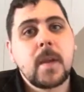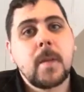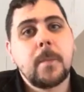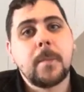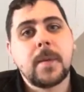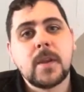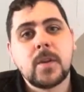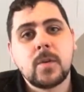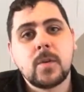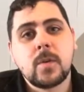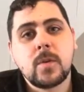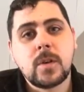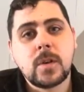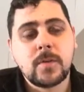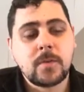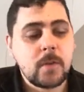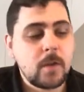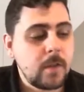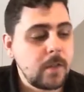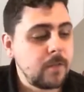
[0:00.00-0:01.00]
but
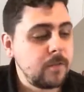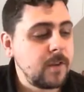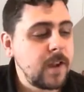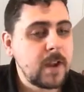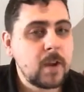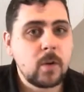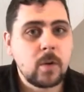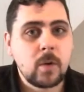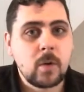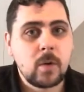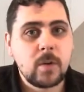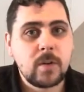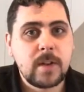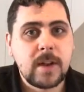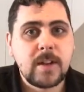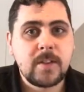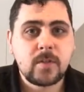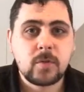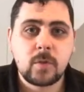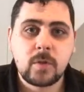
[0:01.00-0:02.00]
you've got the record,
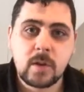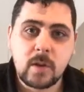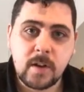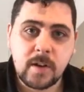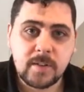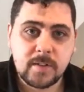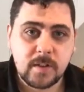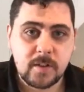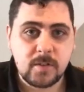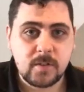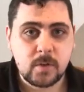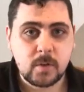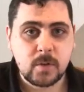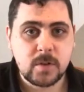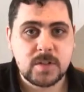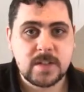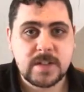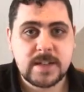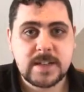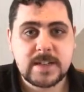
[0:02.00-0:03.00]
it's all nicely
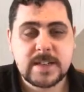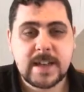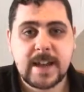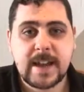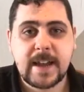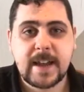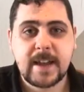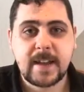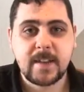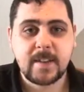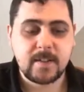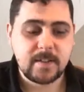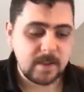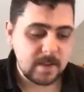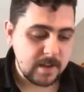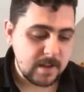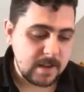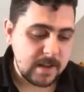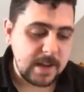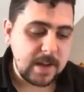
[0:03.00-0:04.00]
sorted, and
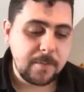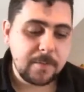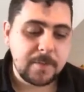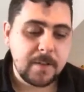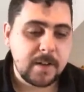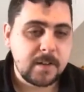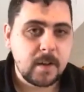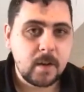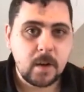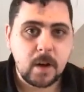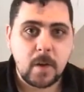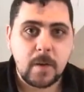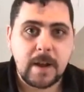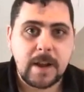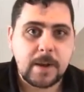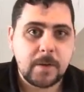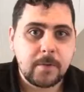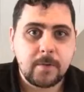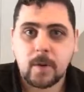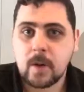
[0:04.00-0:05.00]
if they don't go
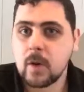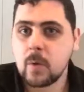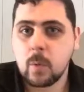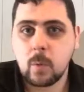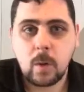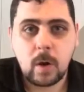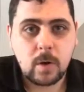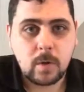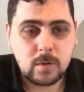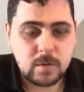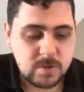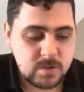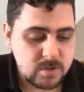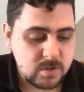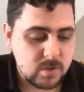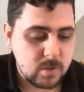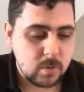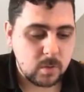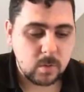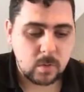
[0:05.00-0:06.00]
ahead with a quote,
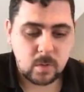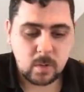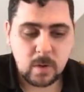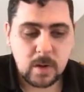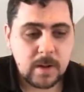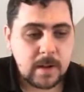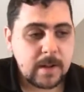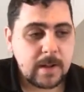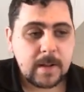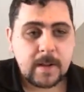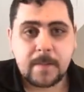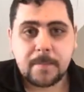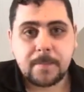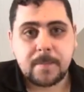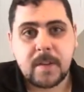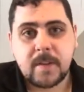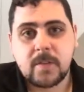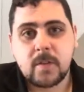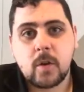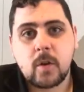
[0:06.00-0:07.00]
or
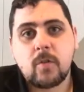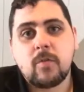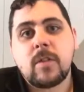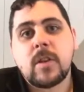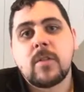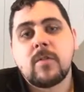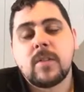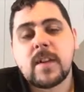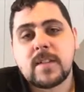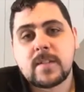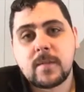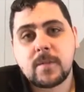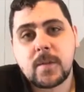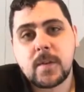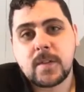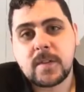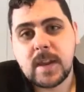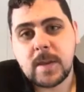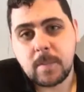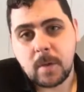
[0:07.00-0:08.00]
there's no real reason for
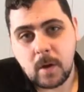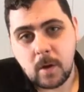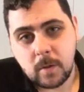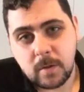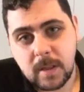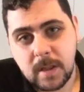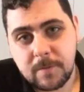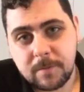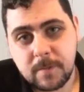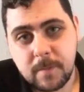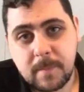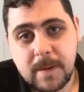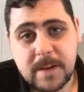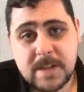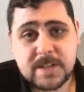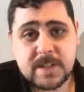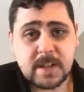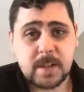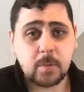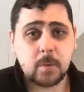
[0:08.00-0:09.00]
you to keep hold of that
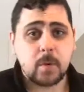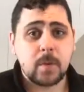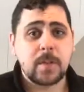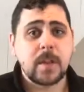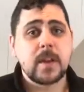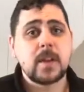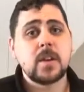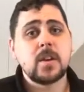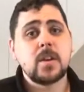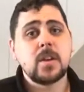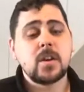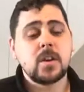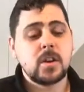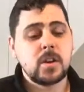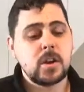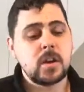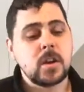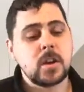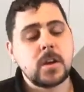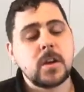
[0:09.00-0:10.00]
information anymore, then
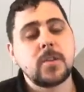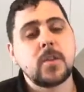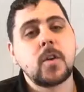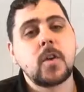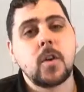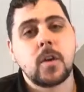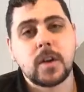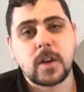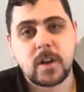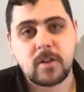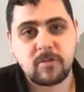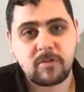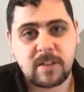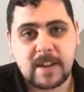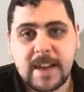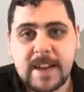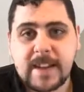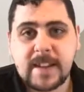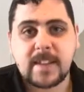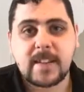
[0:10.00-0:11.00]
you've got a
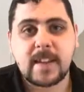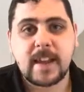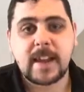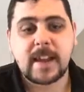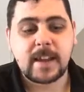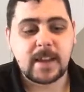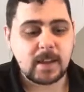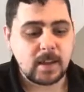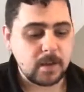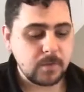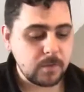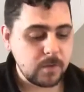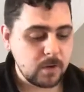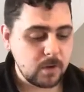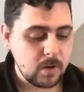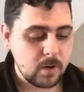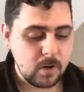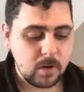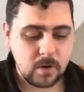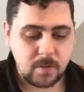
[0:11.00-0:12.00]
create date, you've
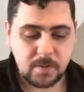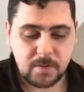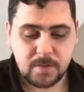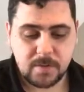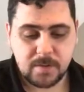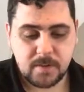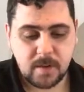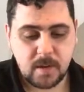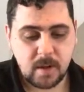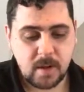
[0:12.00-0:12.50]
got